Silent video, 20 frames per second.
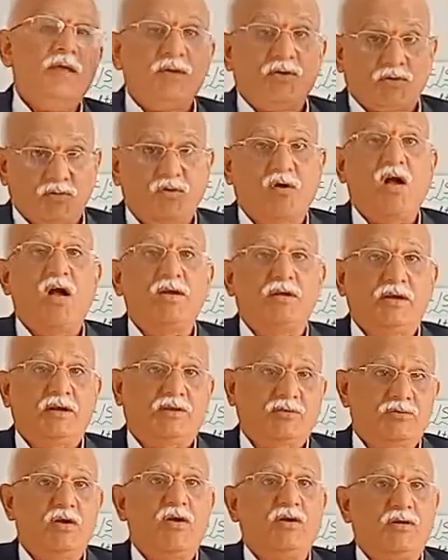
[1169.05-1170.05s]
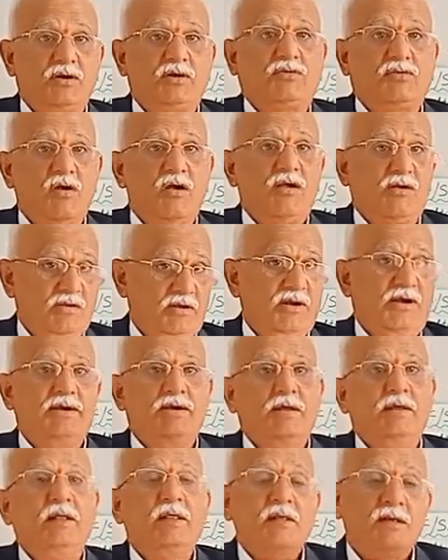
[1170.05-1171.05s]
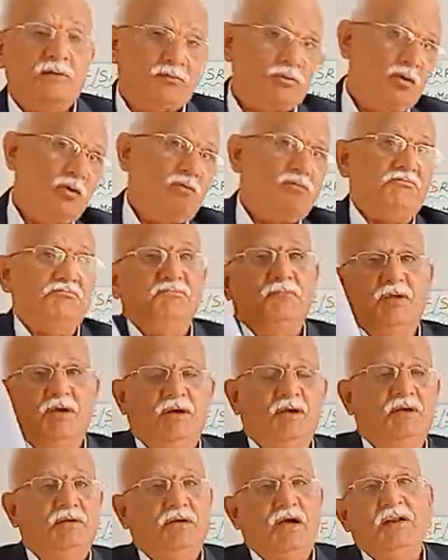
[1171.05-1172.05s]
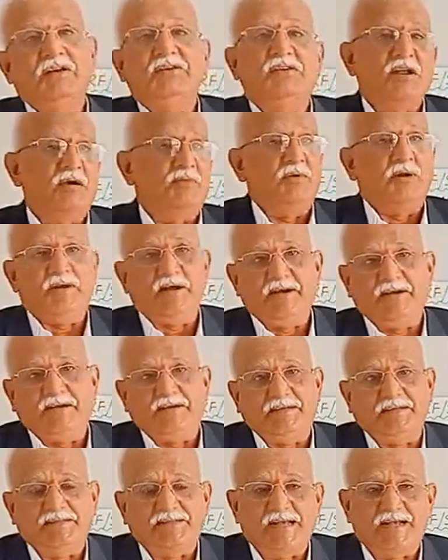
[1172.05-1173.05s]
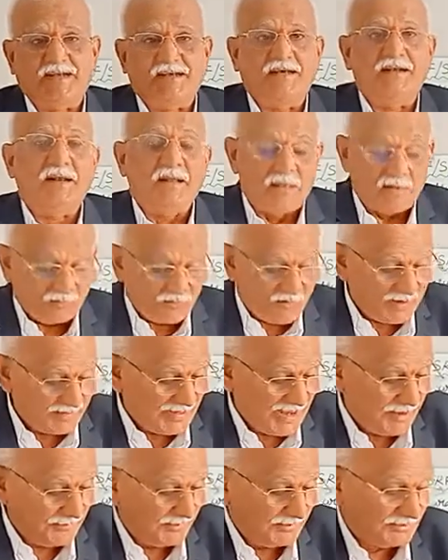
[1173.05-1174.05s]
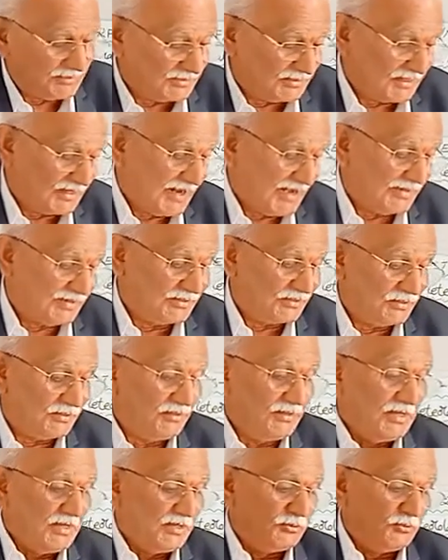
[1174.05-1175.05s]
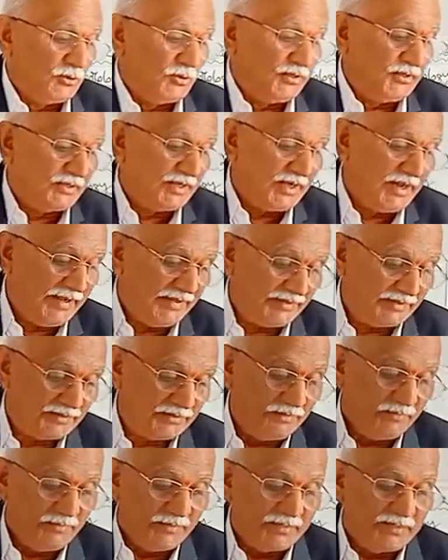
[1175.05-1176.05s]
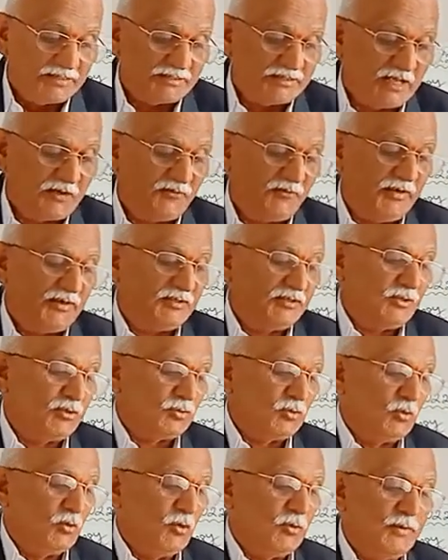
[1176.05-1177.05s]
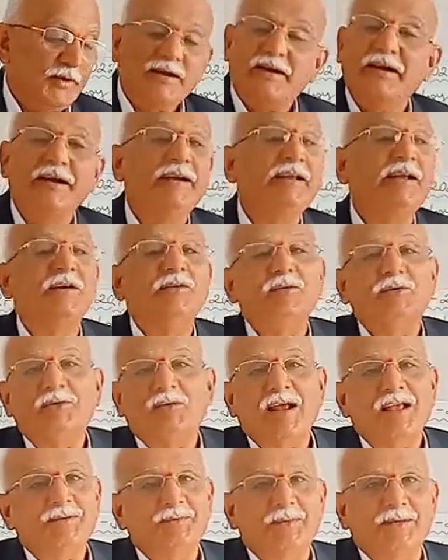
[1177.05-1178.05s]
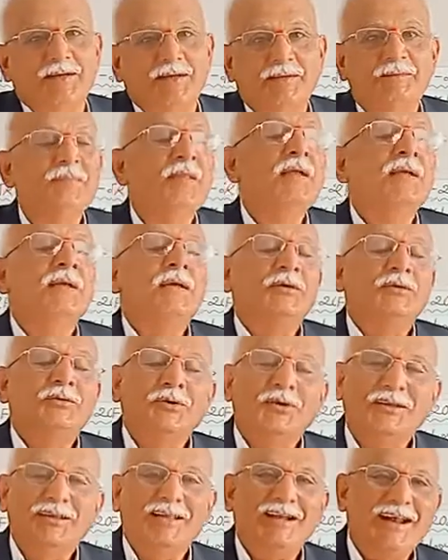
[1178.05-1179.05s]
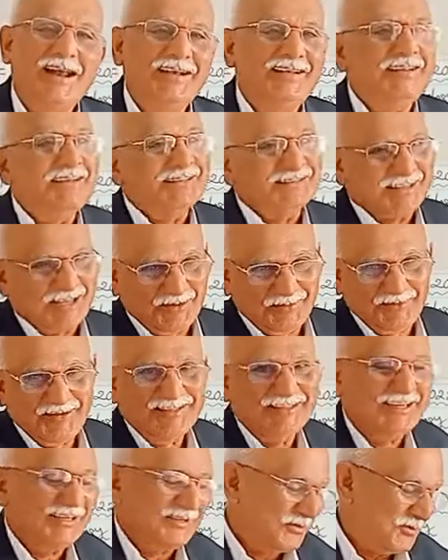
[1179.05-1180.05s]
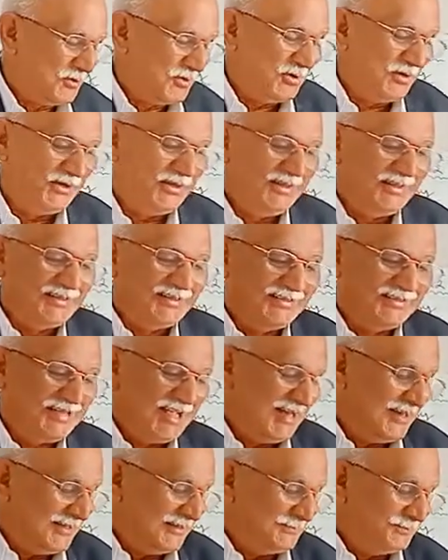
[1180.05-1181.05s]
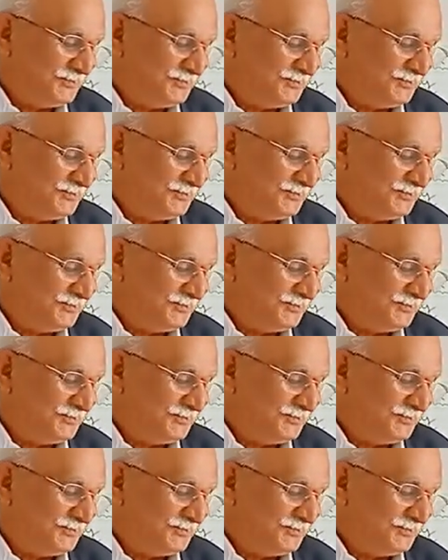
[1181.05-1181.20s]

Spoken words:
stronger, and so unstable conditions occur. What happens in the night? During the night, the surface is cooled by radiative transmission. During the night, surface gets cooled. Then,